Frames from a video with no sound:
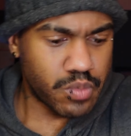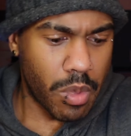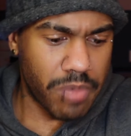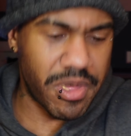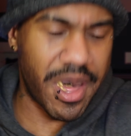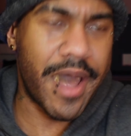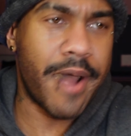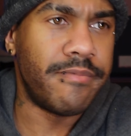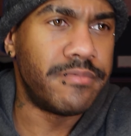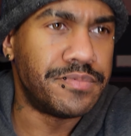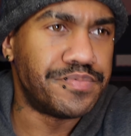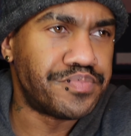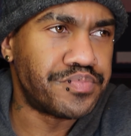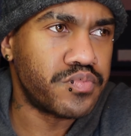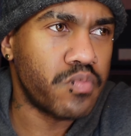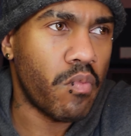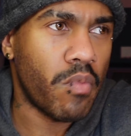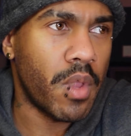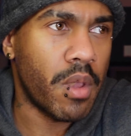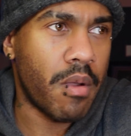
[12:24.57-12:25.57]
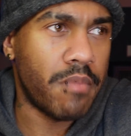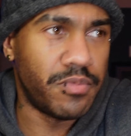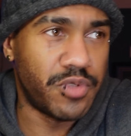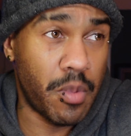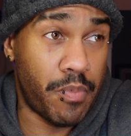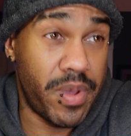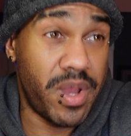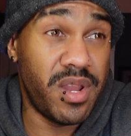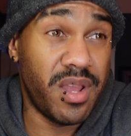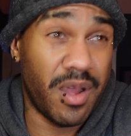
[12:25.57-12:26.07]
that
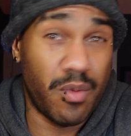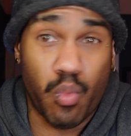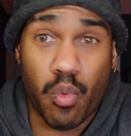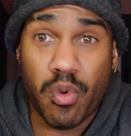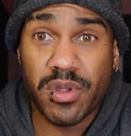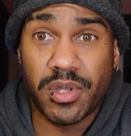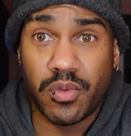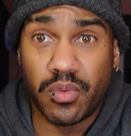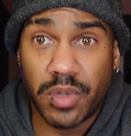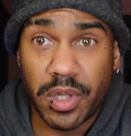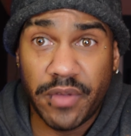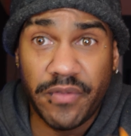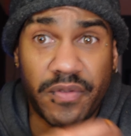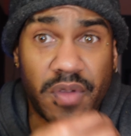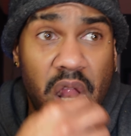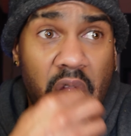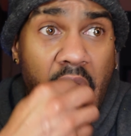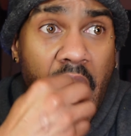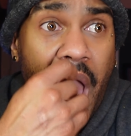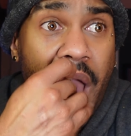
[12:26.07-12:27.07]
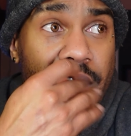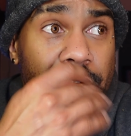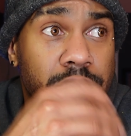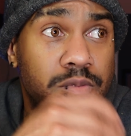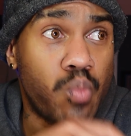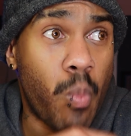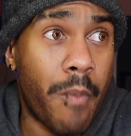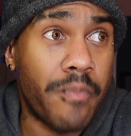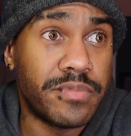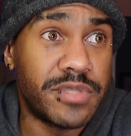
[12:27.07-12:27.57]
depending on where you live,
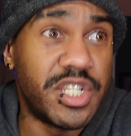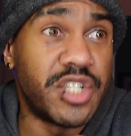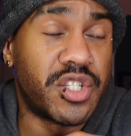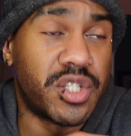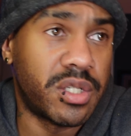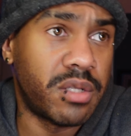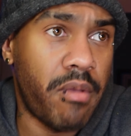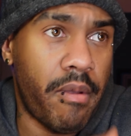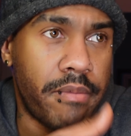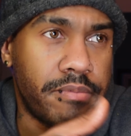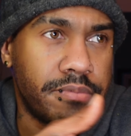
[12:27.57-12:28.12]
it's